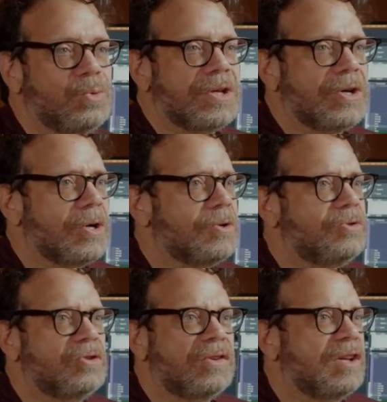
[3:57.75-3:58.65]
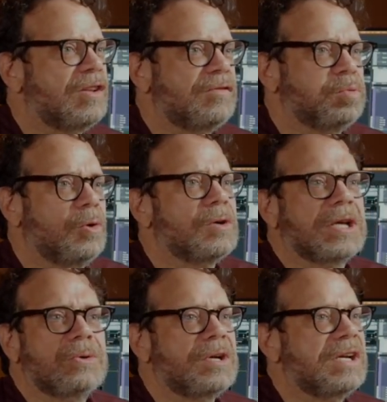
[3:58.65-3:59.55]
where they're just
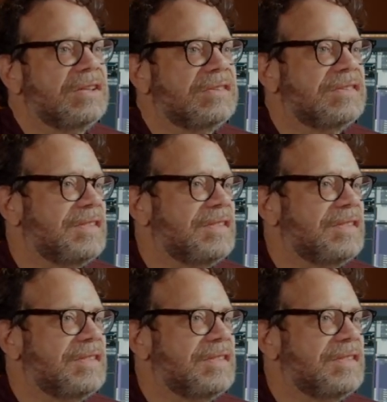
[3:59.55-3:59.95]
exploring what it is